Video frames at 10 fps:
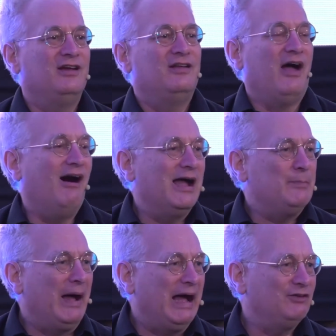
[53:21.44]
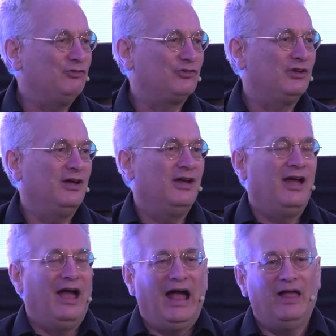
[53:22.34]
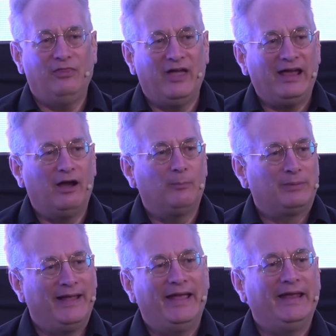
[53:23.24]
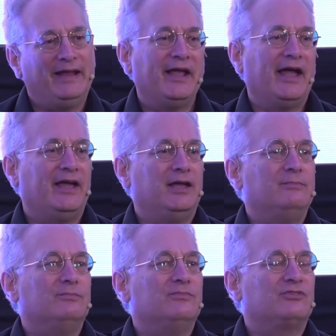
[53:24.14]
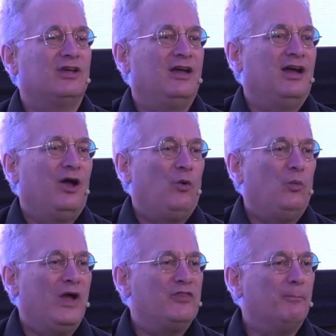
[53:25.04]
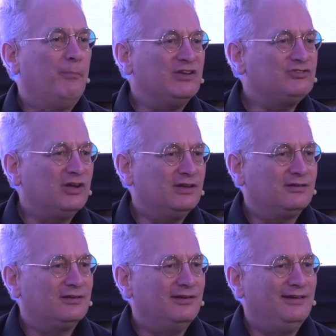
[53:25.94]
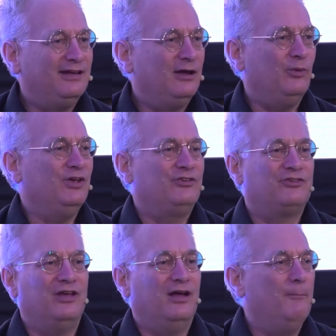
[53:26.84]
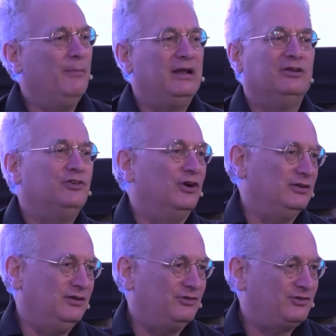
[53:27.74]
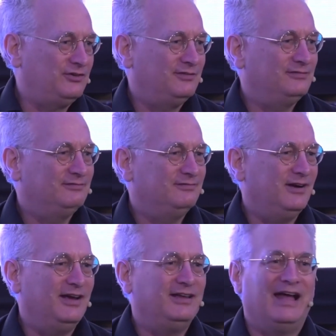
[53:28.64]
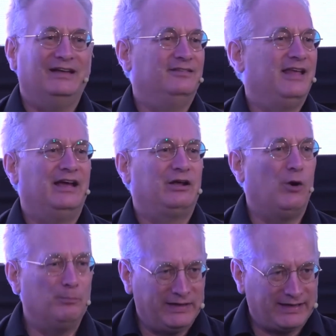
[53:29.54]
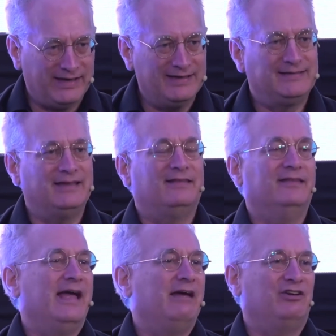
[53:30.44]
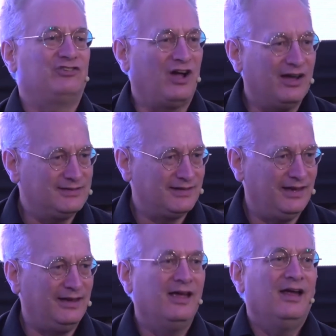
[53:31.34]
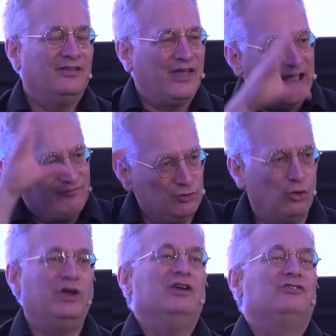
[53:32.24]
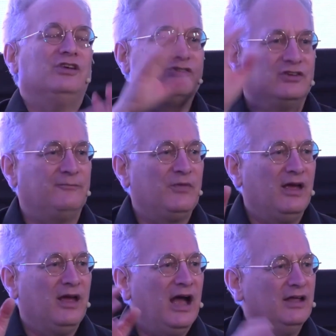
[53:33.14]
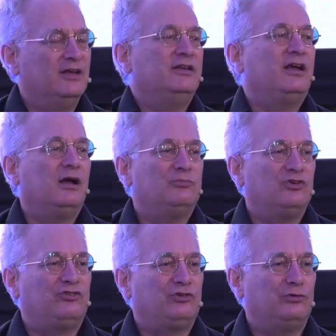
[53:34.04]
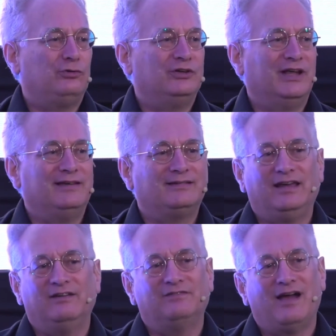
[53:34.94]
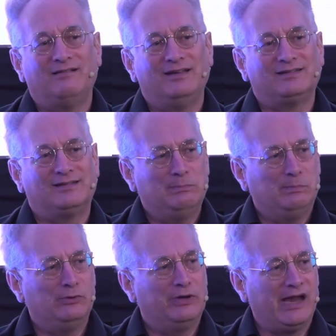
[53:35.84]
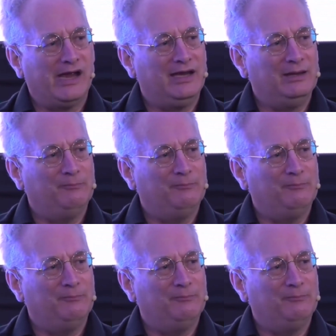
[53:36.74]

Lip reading: their iPads, and they are playing games where the budget, is $1 million, right? And they're complicated and they're exciting. They have noises, and then they come to school and they see a very simple game.